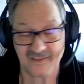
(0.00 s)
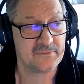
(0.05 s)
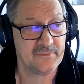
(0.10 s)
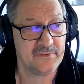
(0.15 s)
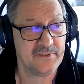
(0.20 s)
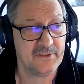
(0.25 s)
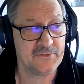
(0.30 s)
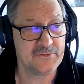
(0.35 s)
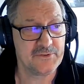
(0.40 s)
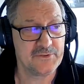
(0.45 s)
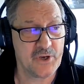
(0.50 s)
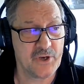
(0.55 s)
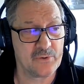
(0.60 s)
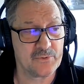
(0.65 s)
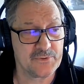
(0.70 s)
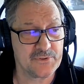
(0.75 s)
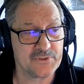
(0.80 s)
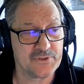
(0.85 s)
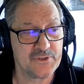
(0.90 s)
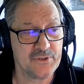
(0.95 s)
You don't
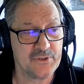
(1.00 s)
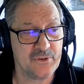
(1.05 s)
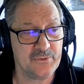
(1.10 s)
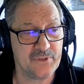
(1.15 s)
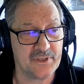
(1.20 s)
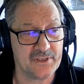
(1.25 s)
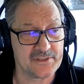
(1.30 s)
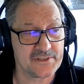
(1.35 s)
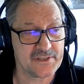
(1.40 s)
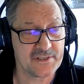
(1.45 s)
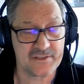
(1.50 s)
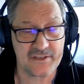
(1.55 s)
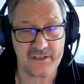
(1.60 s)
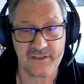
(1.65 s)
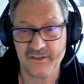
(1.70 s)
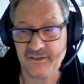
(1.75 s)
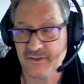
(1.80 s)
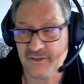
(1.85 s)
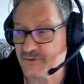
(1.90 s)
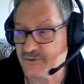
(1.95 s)
do this
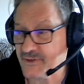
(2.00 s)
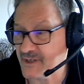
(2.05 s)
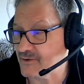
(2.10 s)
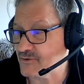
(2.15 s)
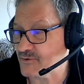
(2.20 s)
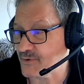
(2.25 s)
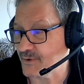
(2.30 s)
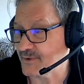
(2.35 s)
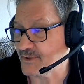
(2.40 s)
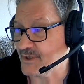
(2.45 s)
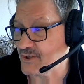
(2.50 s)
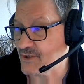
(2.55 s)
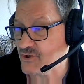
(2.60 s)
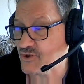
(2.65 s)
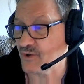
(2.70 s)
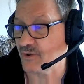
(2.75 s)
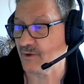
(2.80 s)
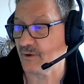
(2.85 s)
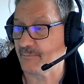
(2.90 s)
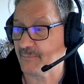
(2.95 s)
using
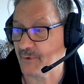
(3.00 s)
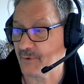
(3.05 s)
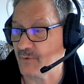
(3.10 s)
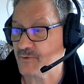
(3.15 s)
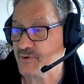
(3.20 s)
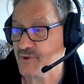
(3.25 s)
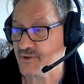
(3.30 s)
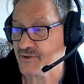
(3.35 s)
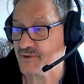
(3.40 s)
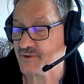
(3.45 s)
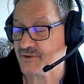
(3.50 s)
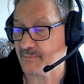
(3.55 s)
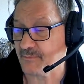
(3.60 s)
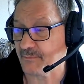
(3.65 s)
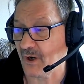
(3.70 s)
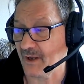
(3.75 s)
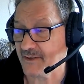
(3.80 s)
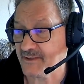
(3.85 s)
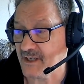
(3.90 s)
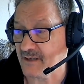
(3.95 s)
traditional approaches to
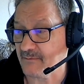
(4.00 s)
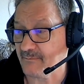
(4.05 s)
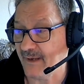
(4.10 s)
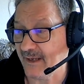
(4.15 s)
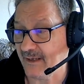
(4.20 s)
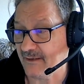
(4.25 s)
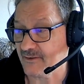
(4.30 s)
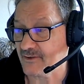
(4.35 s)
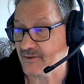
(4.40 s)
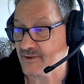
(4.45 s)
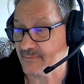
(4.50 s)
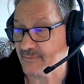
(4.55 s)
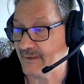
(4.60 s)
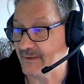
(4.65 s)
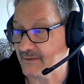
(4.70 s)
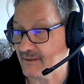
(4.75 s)
project management.